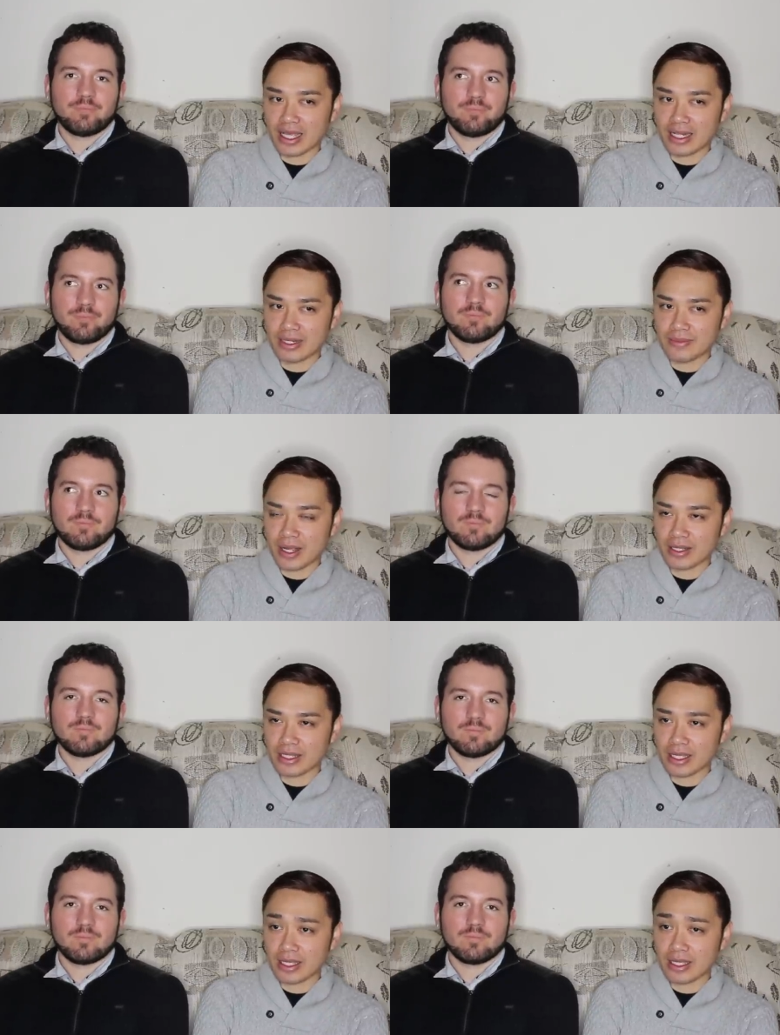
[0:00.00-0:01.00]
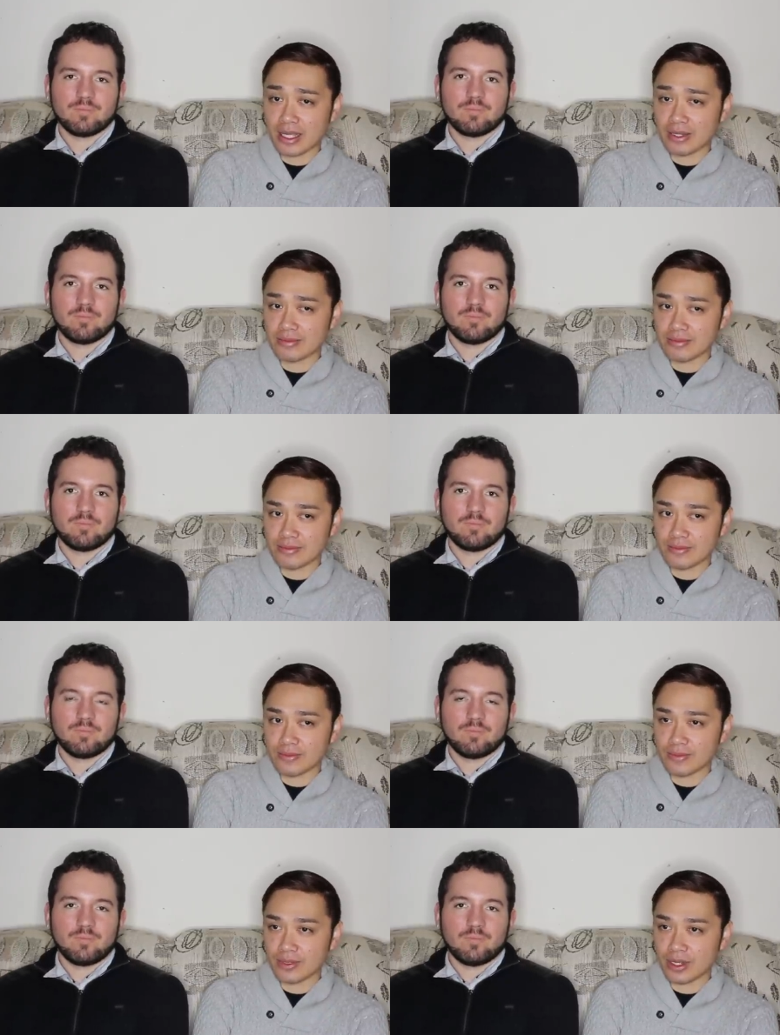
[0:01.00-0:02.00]
Speaker 1: in apparently in
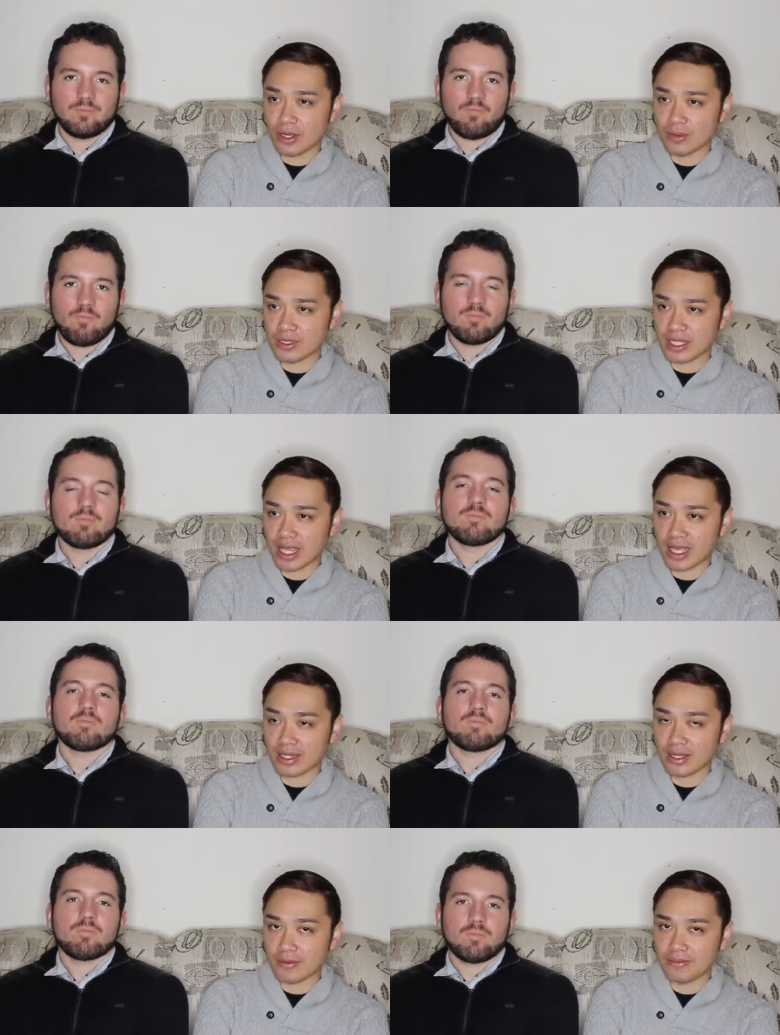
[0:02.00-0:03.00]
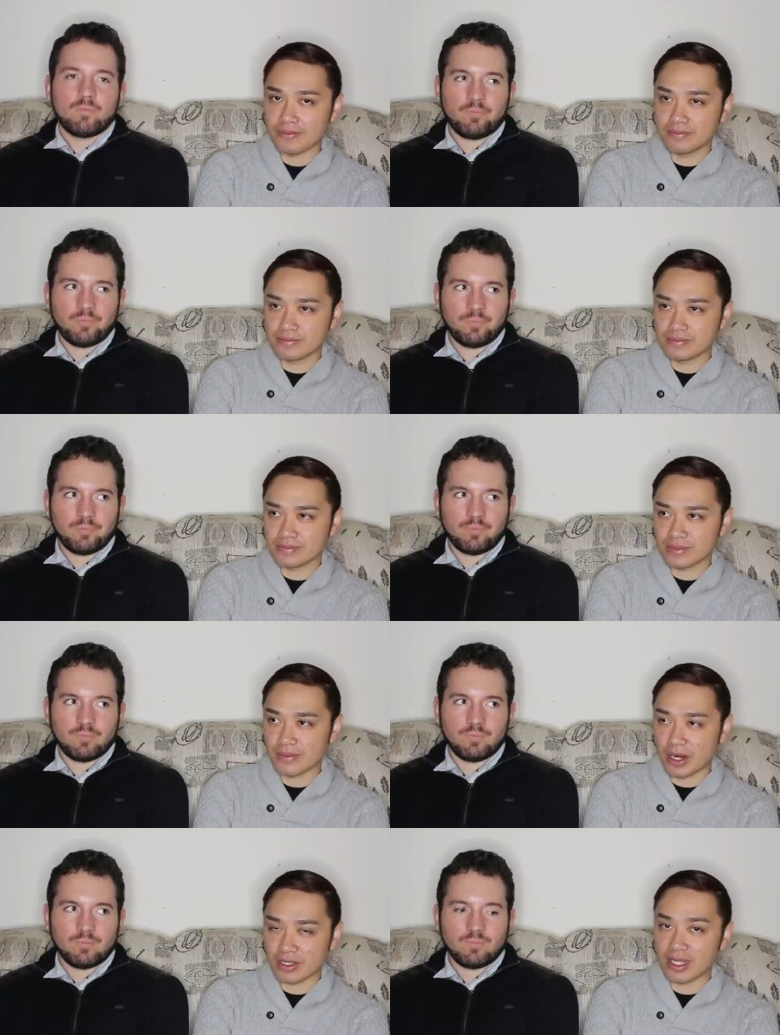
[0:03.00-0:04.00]
their home state of
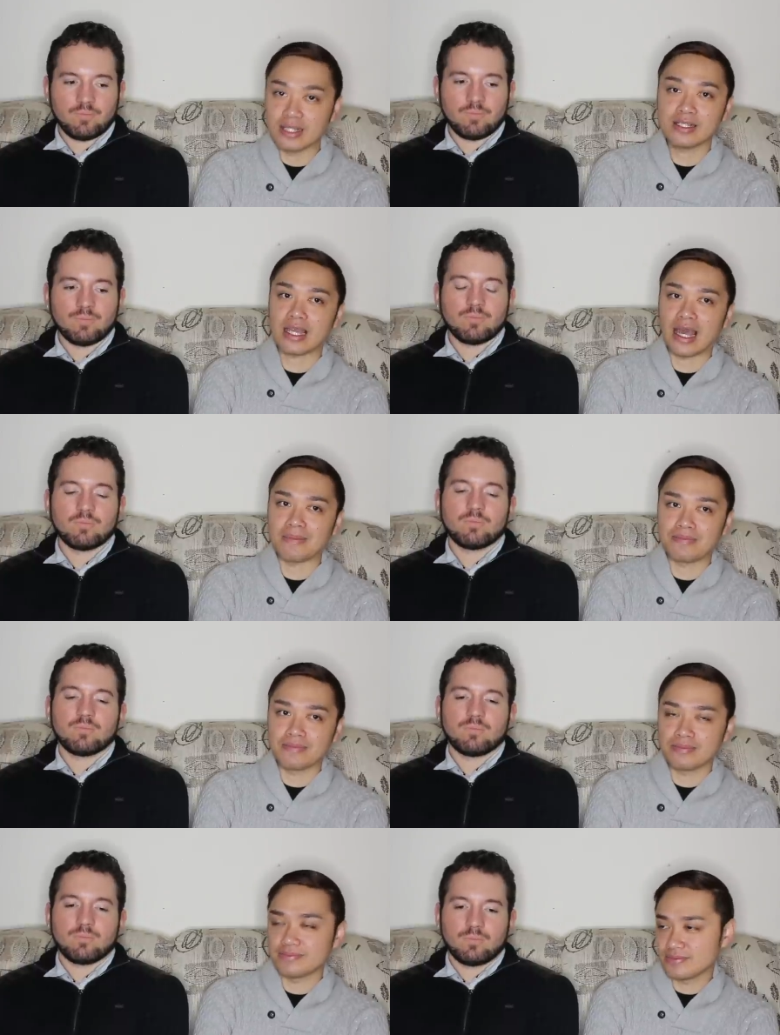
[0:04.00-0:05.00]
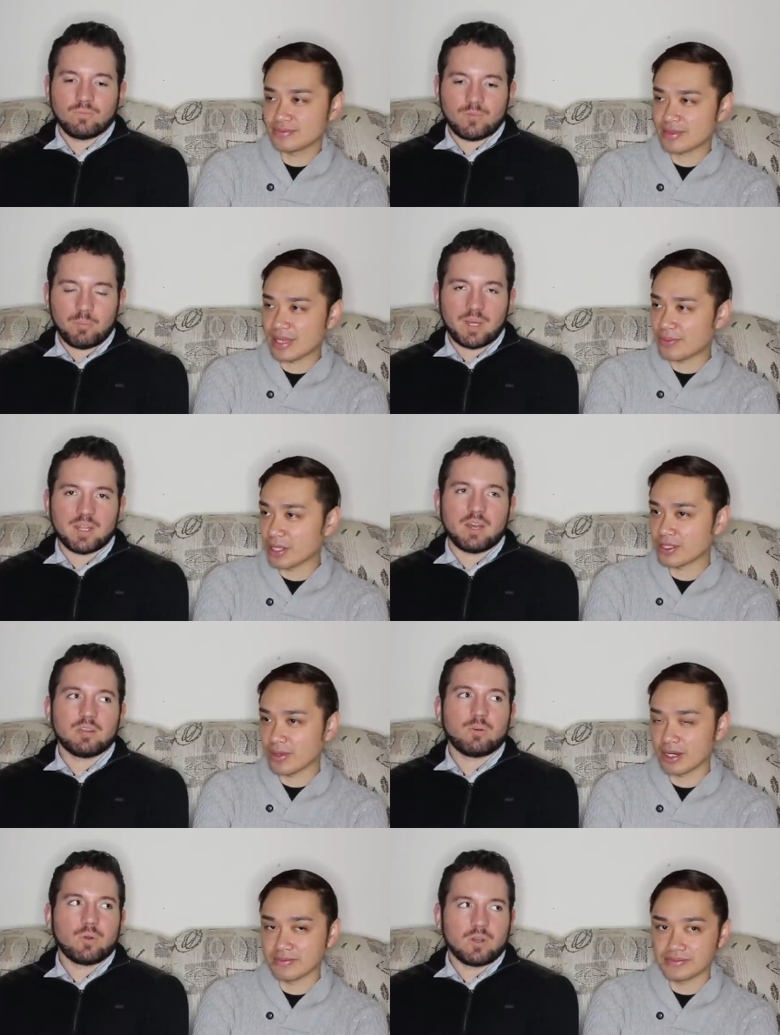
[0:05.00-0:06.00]
Maryland at in but
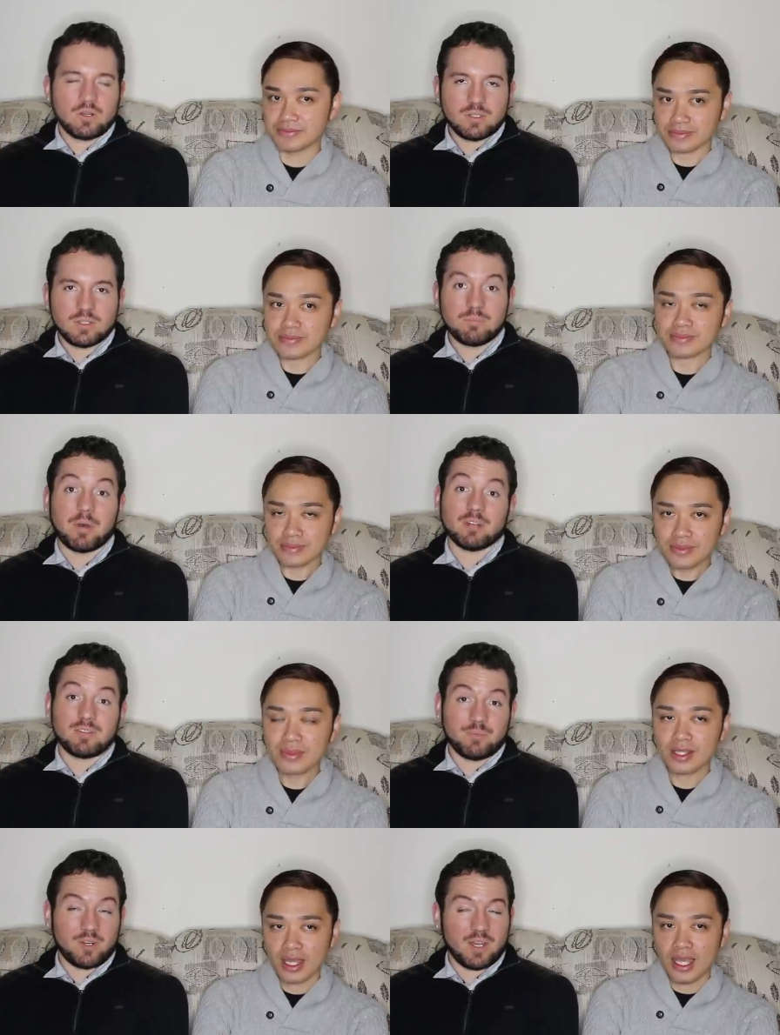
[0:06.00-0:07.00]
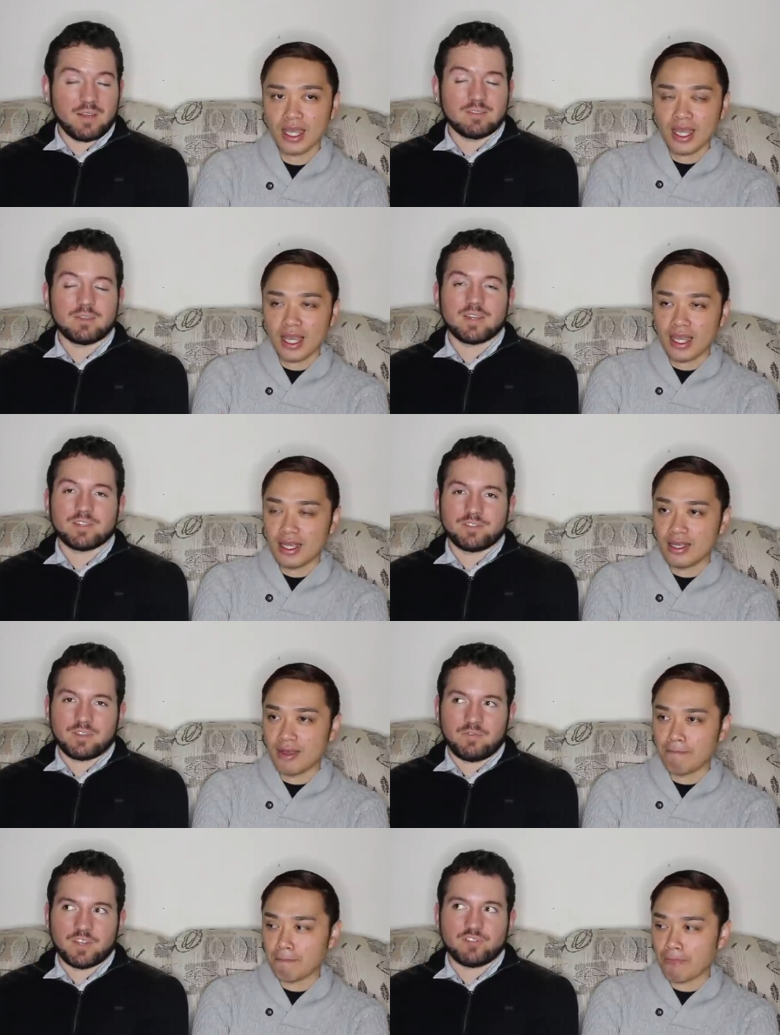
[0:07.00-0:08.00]
Baltimore.
Speaker 2: Headquarters in Baltimore, yeah. So next year's
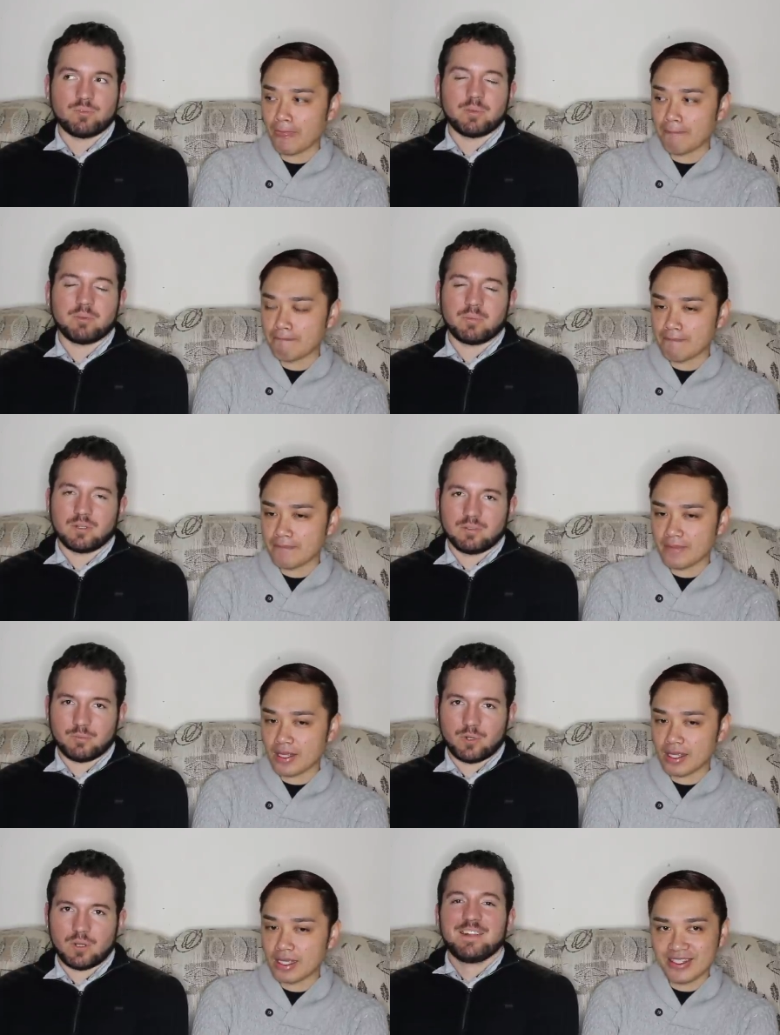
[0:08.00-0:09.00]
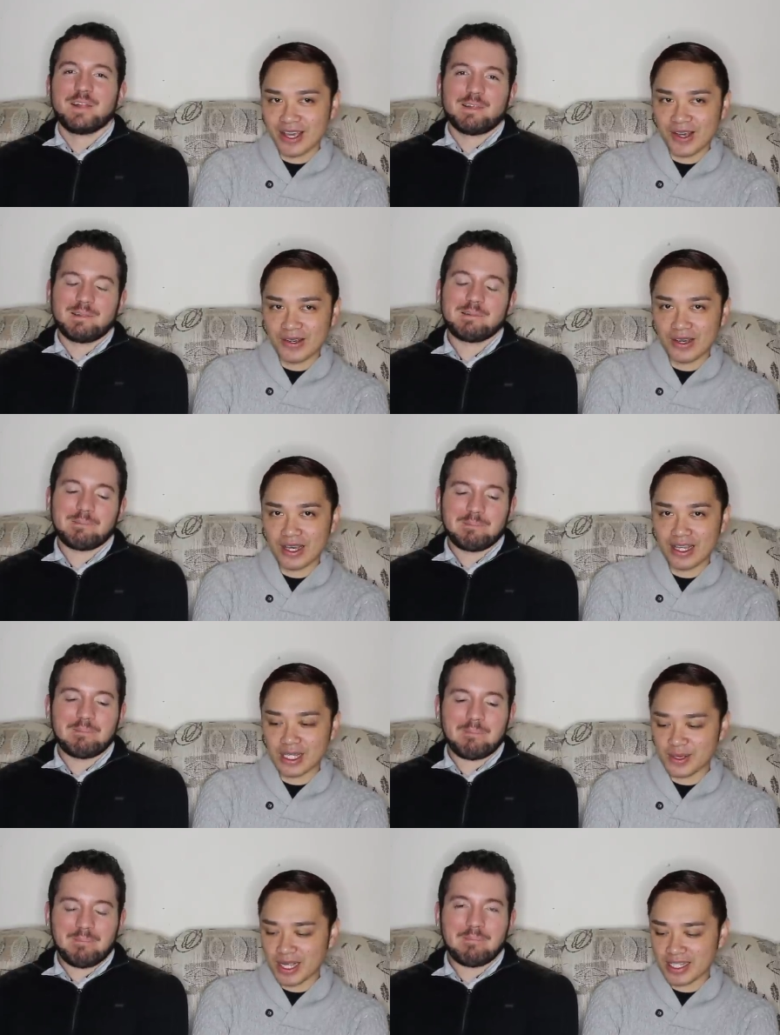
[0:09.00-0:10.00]
convention will be in Baltimore.
Speaker 1: So
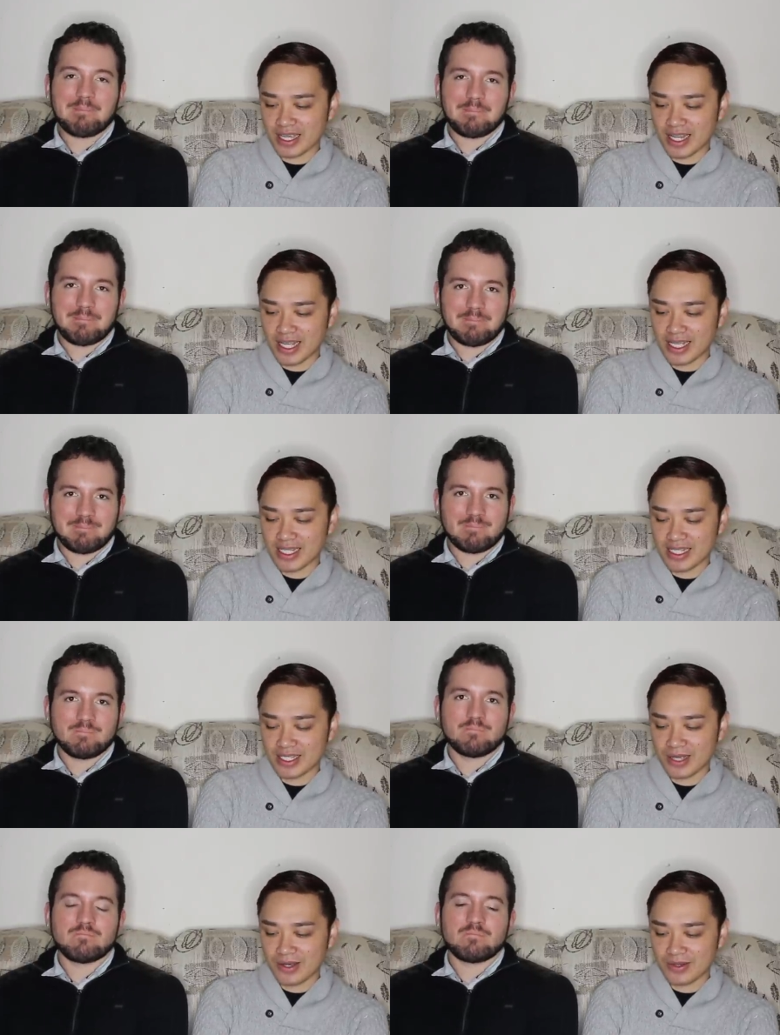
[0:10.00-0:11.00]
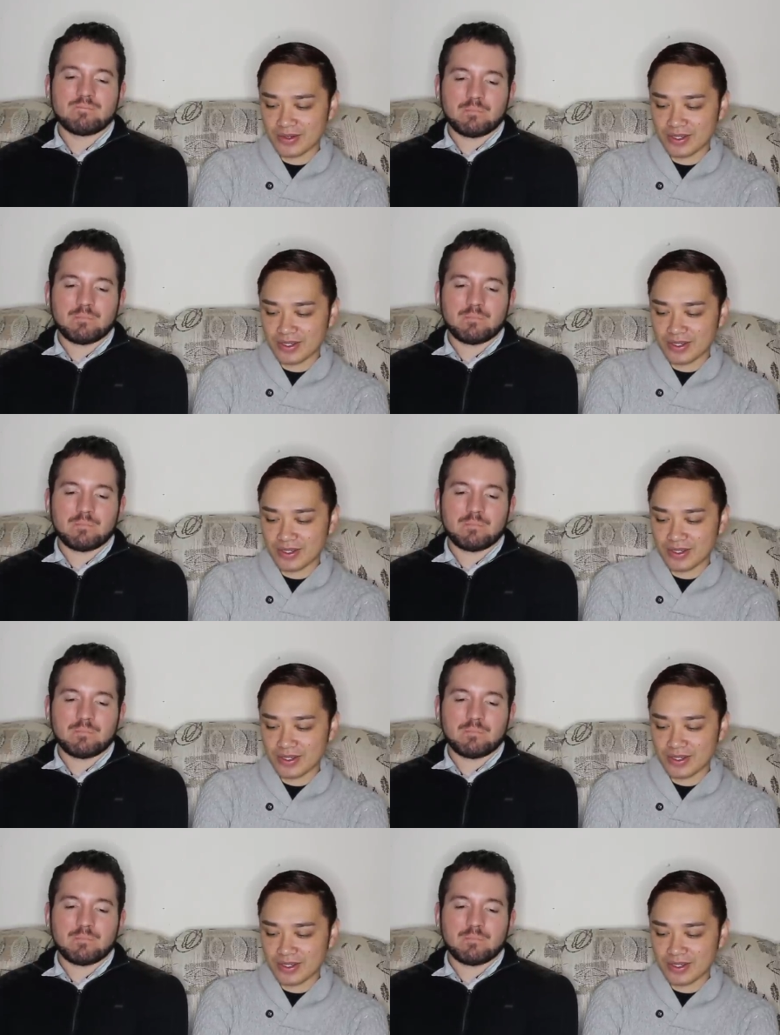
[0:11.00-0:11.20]
that's mm-hmm. pretty exciting. So